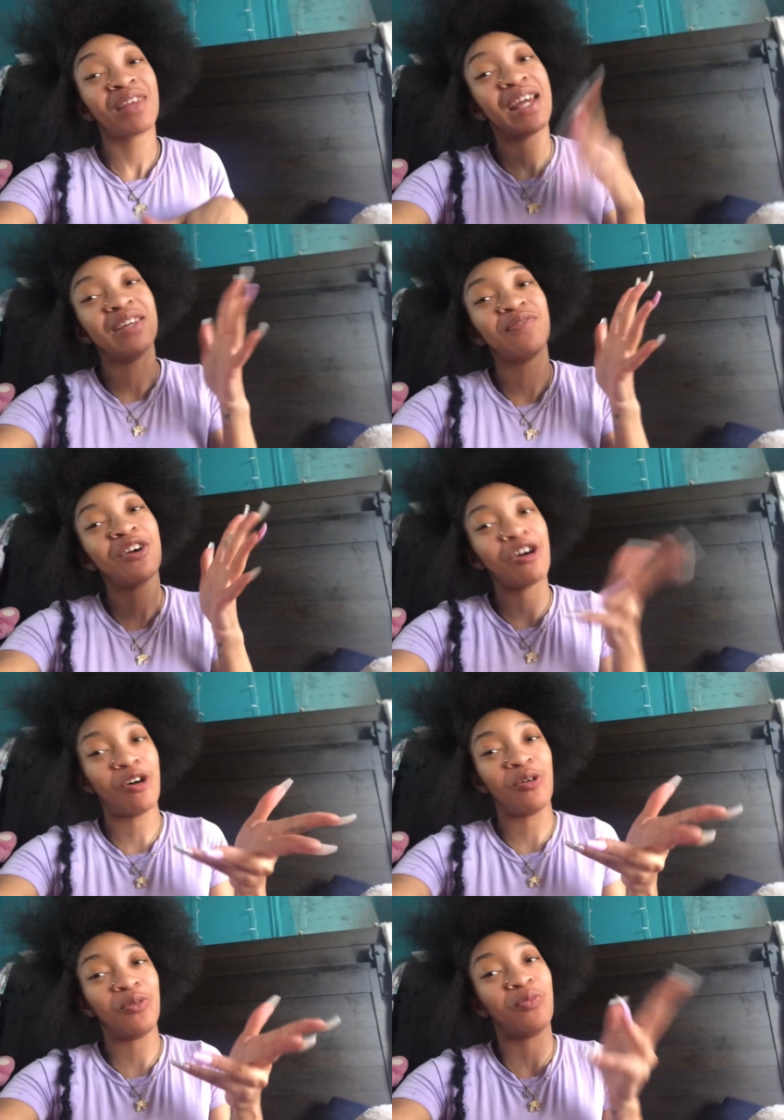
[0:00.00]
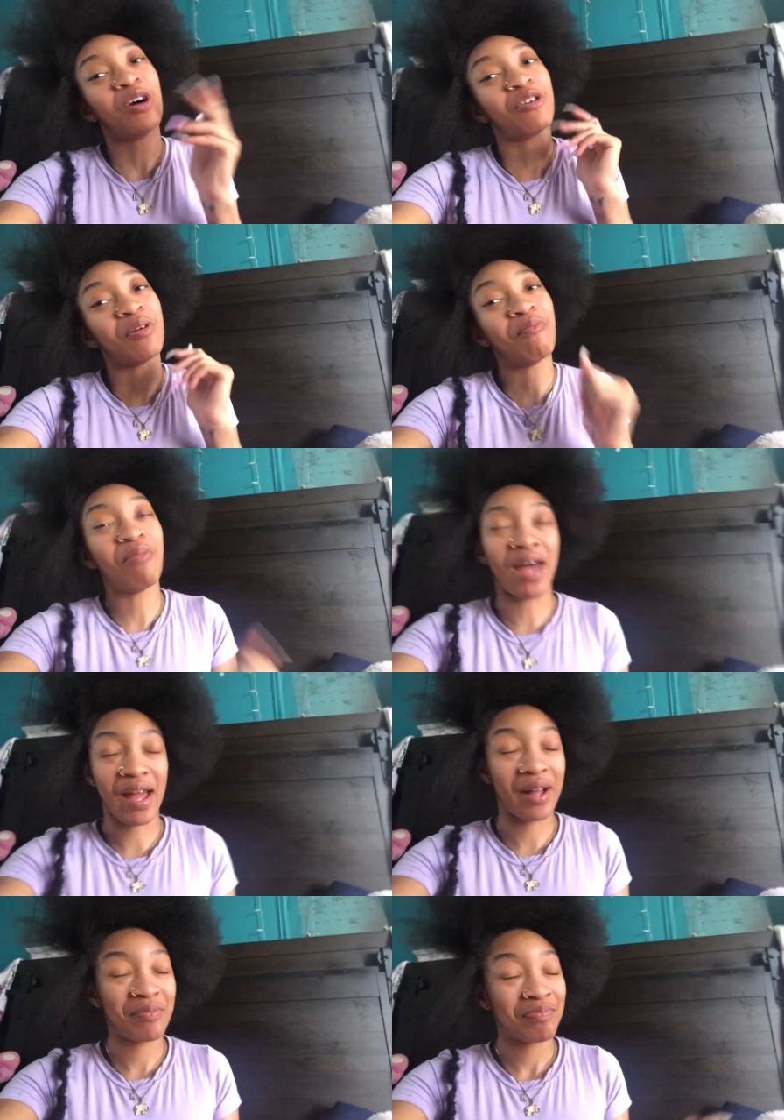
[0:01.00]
And if you're old, welcome back.